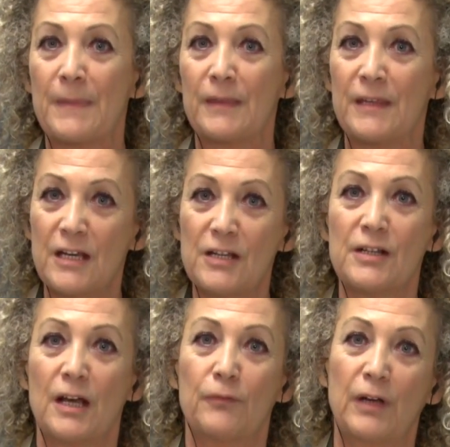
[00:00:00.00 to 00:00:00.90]
these
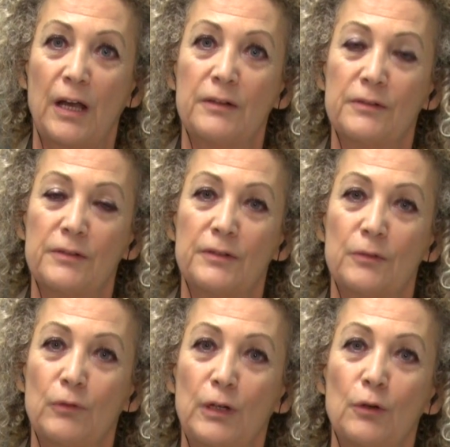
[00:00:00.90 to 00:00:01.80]
Afghans,
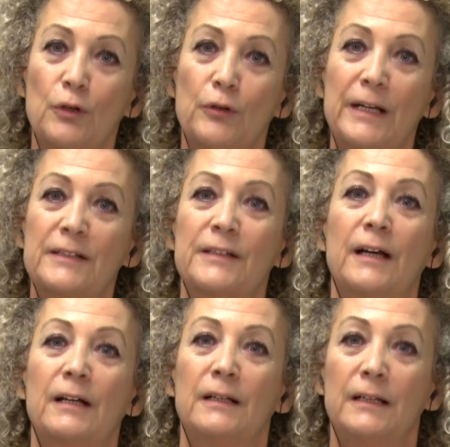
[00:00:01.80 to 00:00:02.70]
we don't know
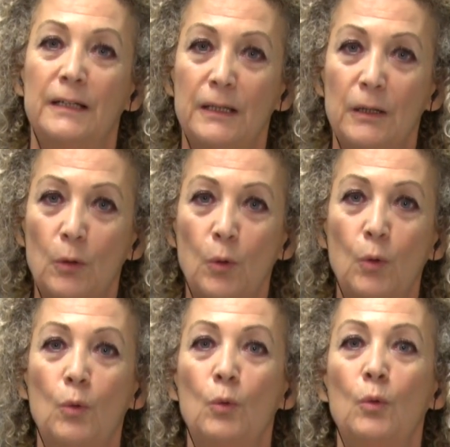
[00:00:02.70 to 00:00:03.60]
exactly
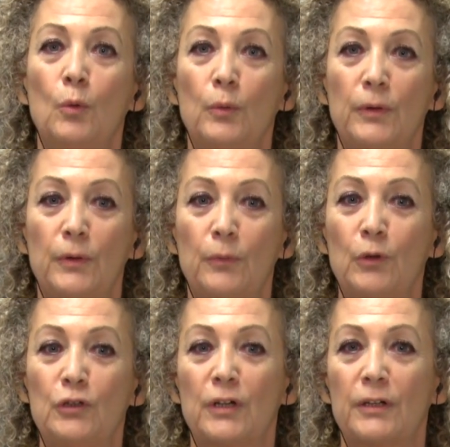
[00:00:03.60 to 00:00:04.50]

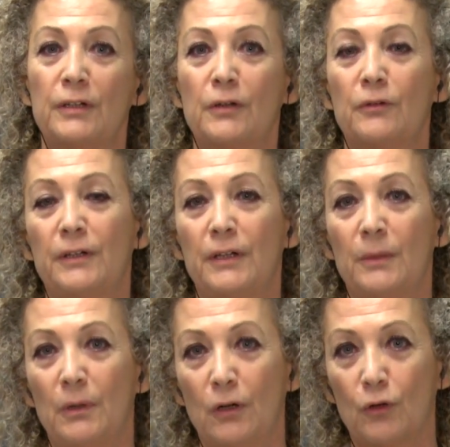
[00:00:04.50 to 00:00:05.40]
which category they
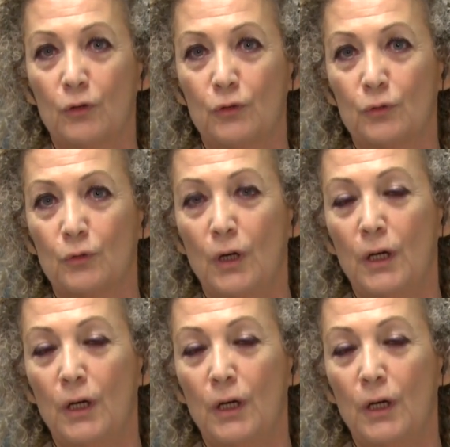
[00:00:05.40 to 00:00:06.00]
belong to.